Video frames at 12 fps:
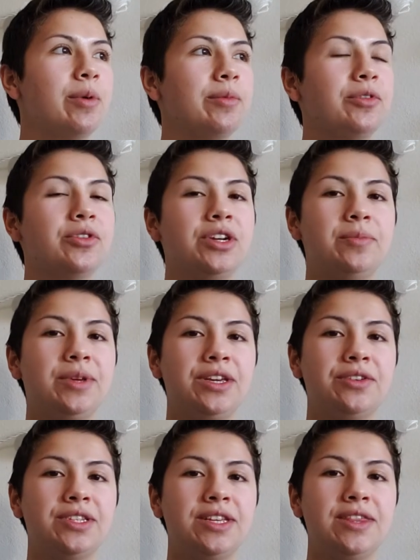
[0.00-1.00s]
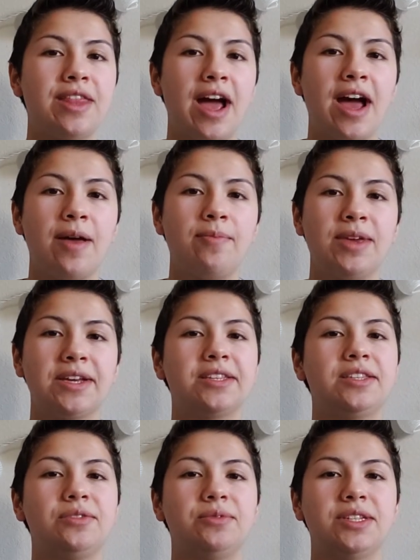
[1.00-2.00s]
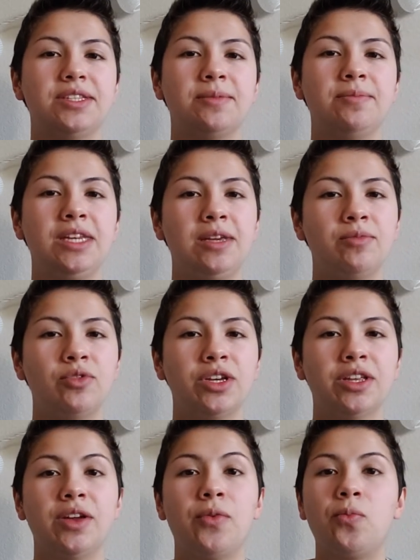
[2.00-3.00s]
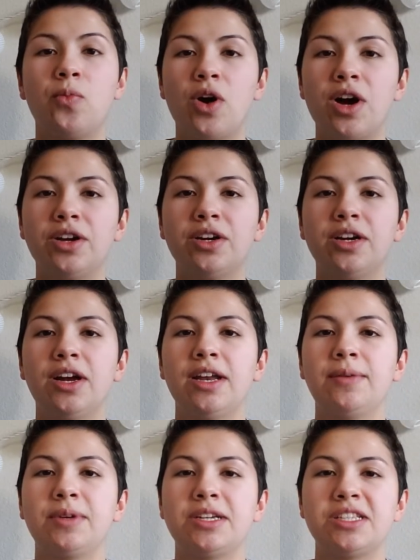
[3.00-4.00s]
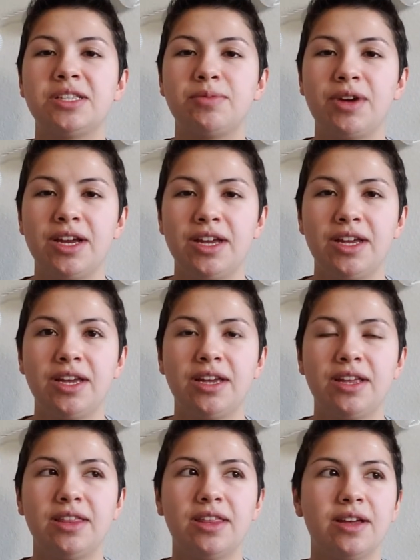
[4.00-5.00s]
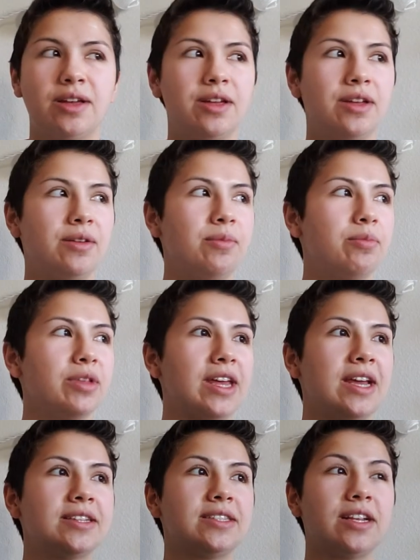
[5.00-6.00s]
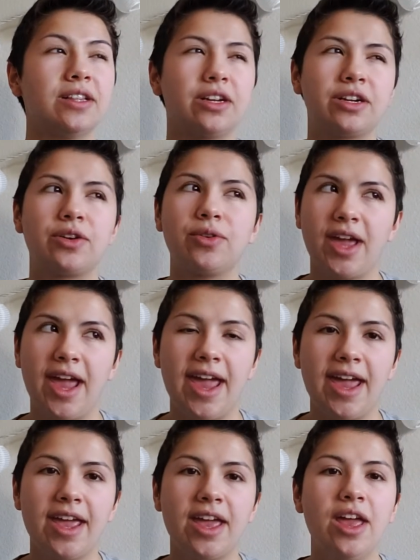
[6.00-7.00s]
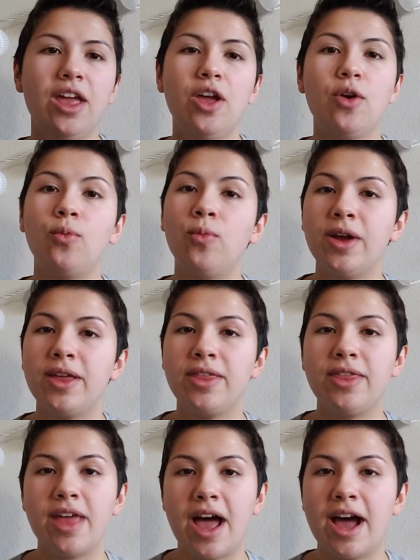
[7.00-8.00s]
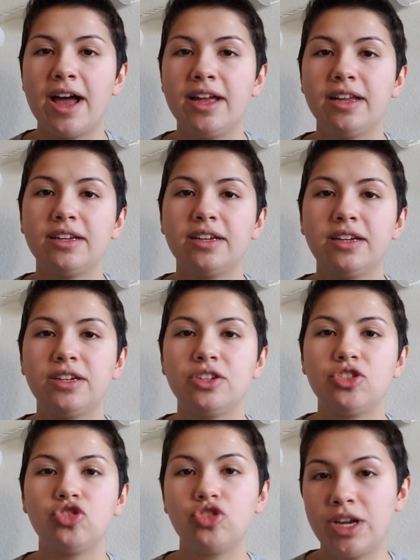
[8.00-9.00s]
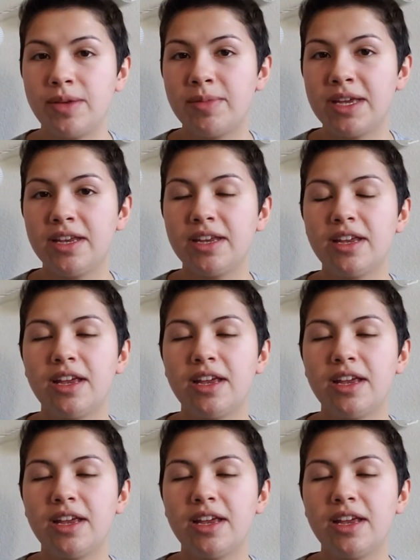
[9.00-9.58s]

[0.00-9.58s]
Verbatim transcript: I'm going to be using that mixed with some neem oil and water and I'm going to spray the plants that look okay with that treatment.